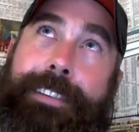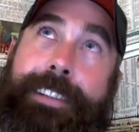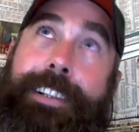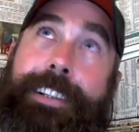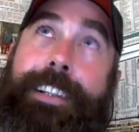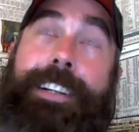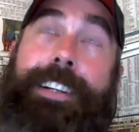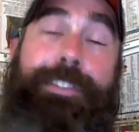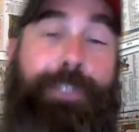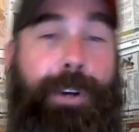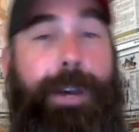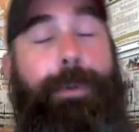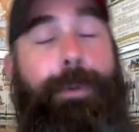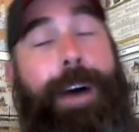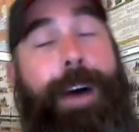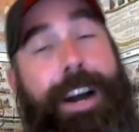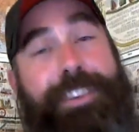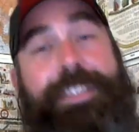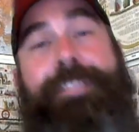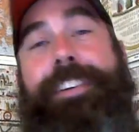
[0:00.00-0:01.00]
And so I
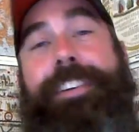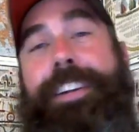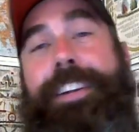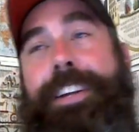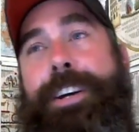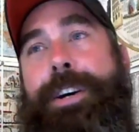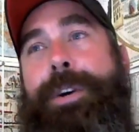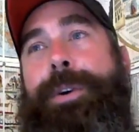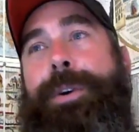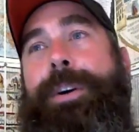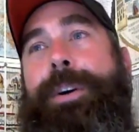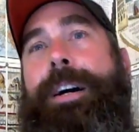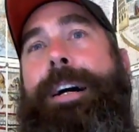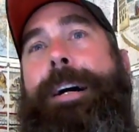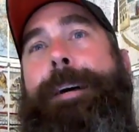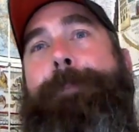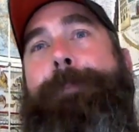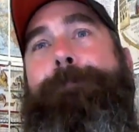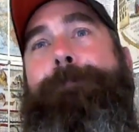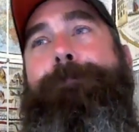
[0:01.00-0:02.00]
watched the video.
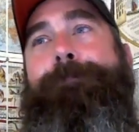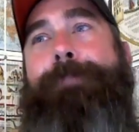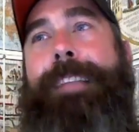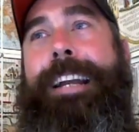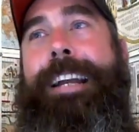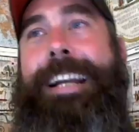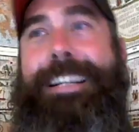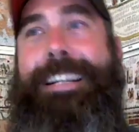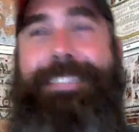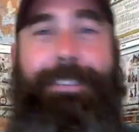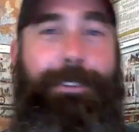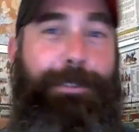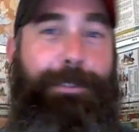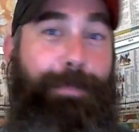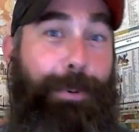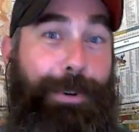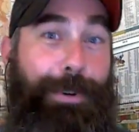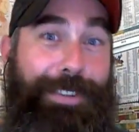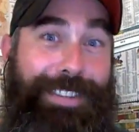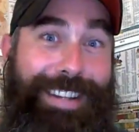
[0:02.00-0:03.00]
Um, I guess I was
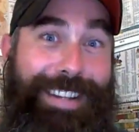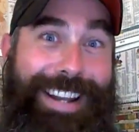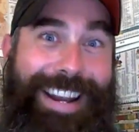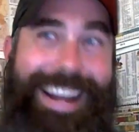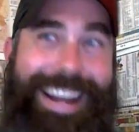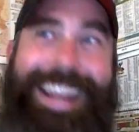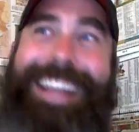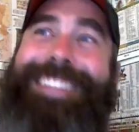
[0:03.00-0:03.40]
bored today.